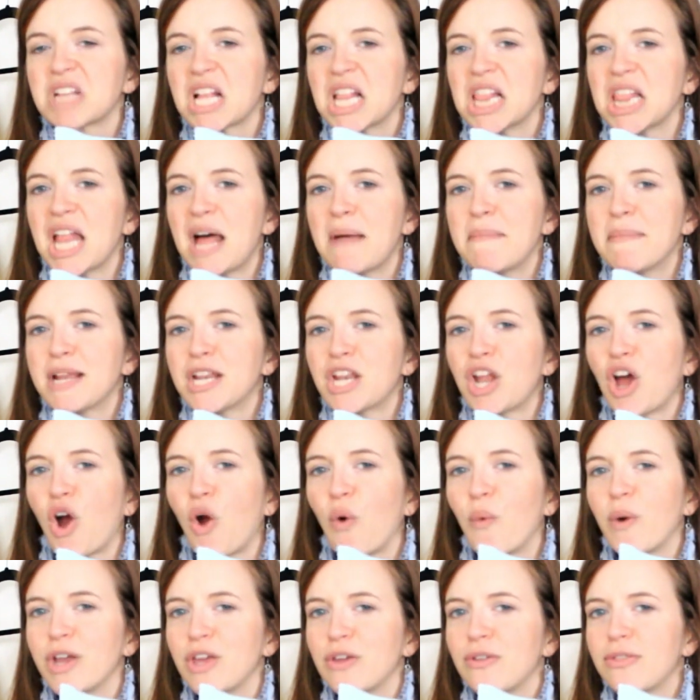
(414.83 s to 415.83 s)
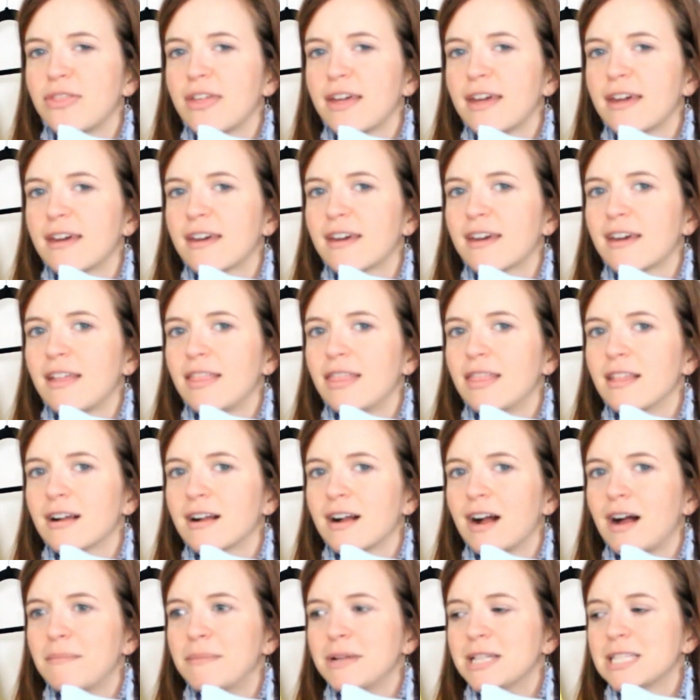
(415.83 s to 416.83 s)
Let me know what you think in the
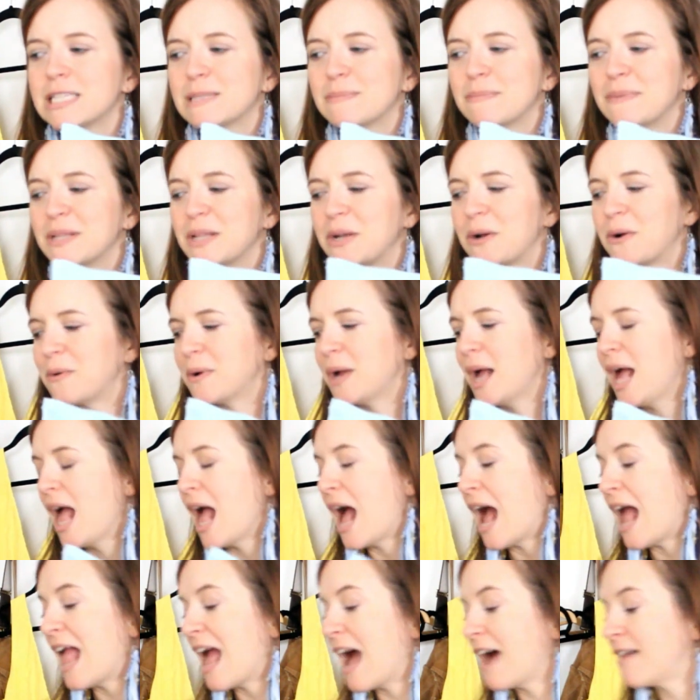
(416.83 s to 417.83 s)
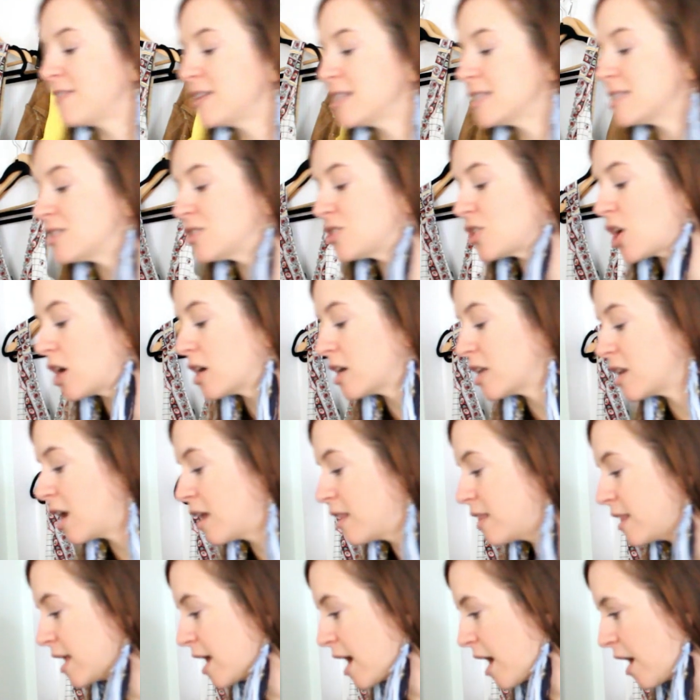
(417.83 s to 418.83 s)
comments below. I haven't started
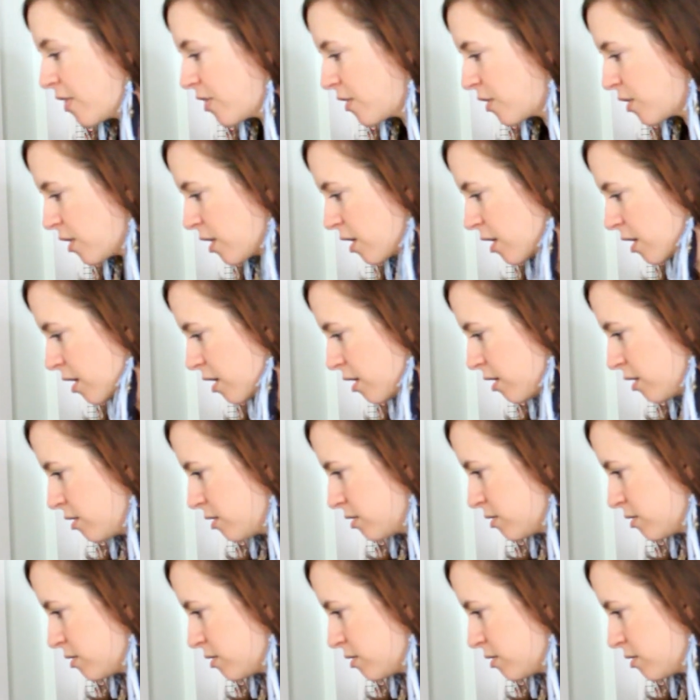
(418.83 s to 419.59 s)
on the other